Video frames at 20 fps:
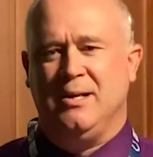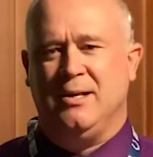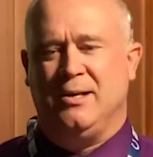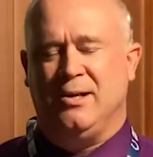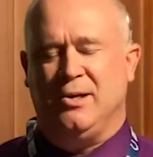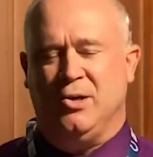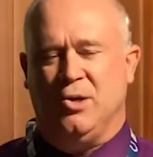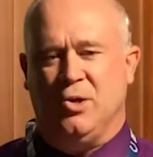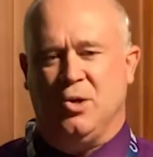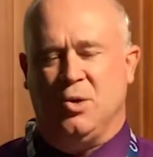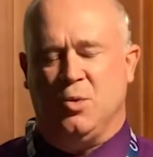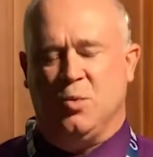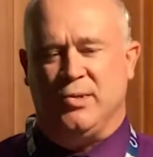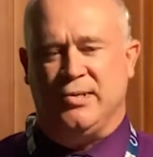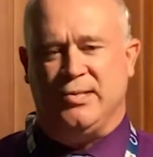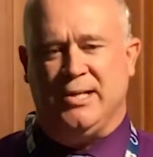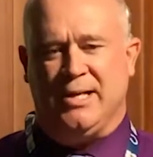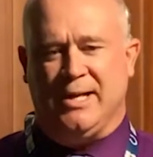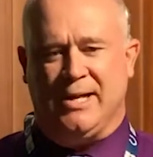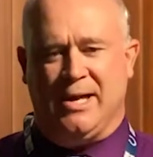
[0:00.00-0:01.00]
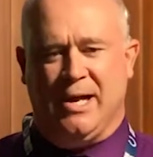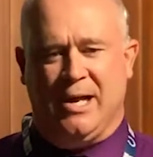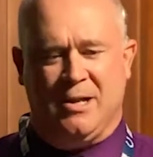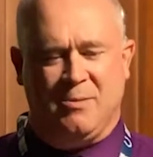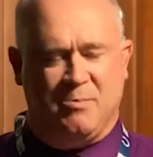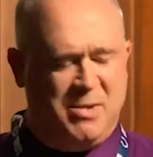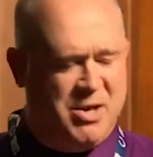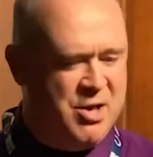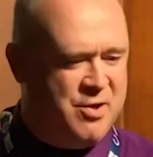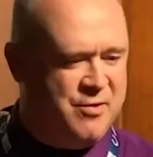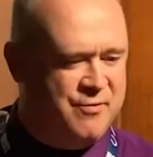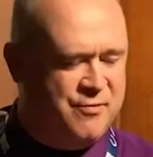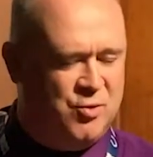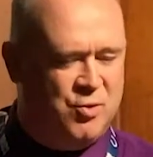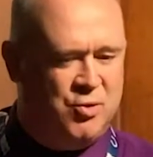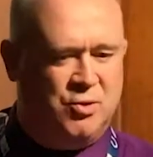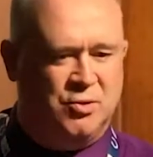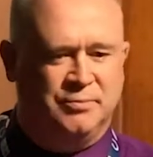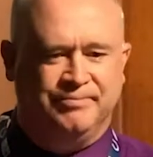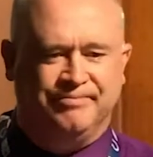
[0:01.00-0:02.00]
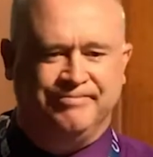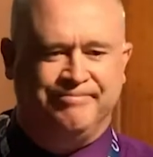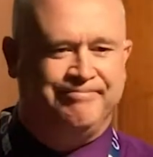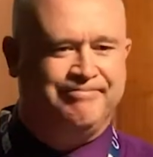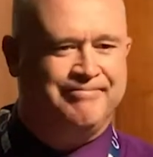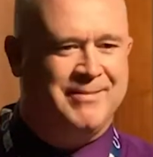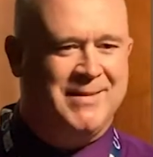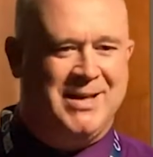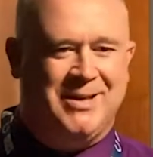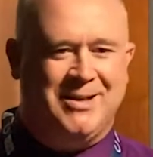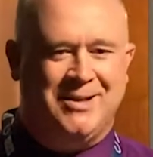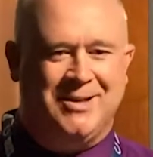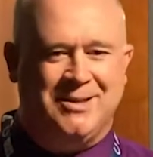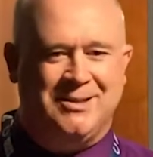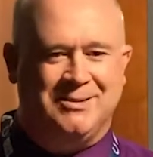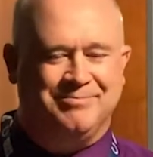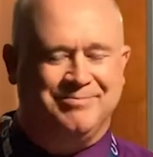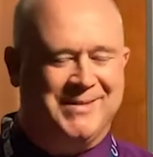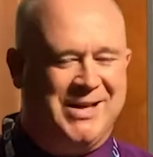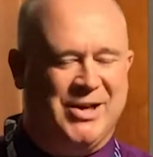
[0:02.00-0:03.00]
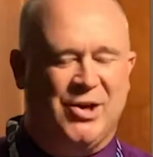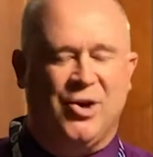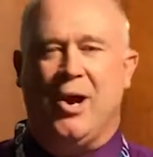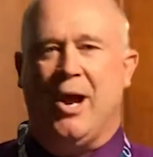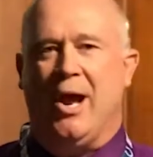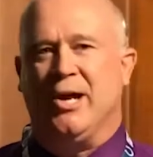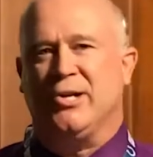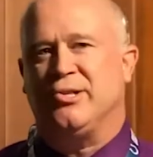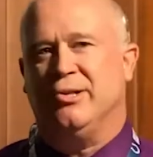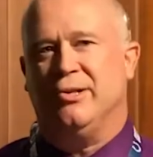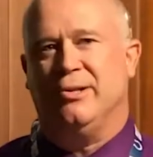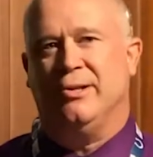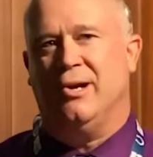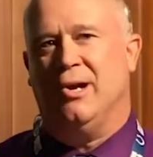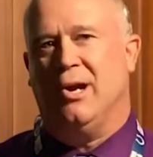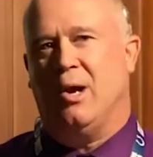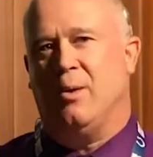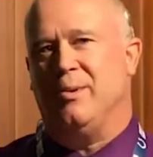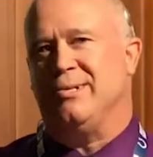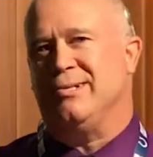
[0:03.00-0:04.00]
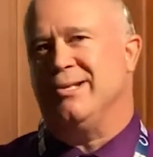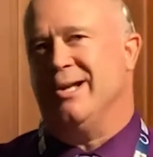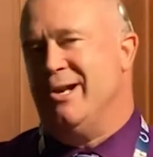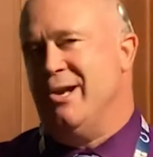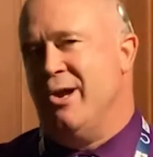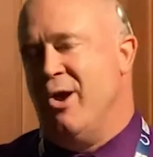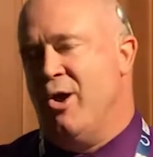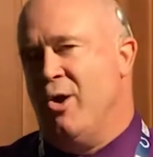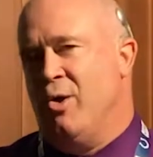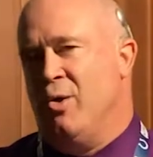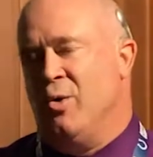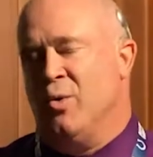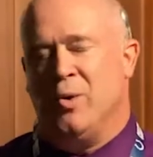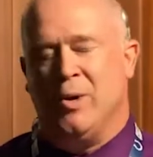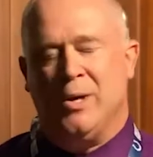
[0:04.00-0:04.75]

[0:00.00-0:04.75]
you know, it was any kind of meaningful um, interaction there, I would say no.